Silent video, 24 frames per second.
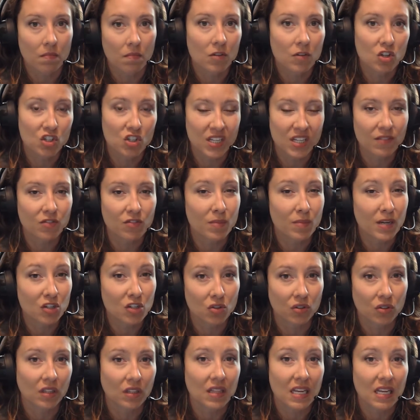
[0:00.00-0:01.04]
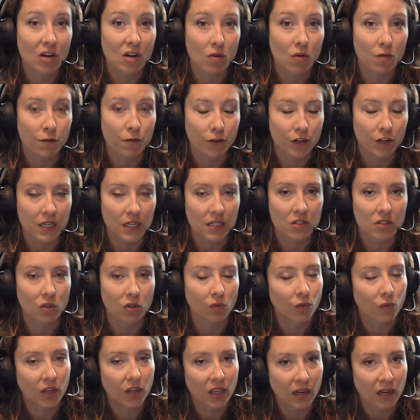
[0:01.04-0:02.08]
You just have to make sure that they don't freeze. So if
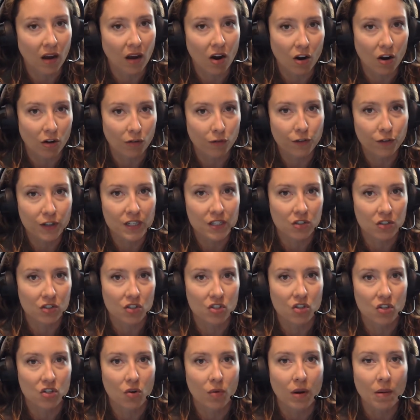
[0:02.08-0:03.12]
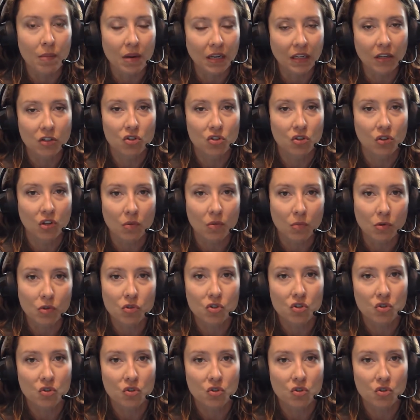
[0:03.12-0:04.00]
we're getting a hard freeze or snow in, making sure they're mulched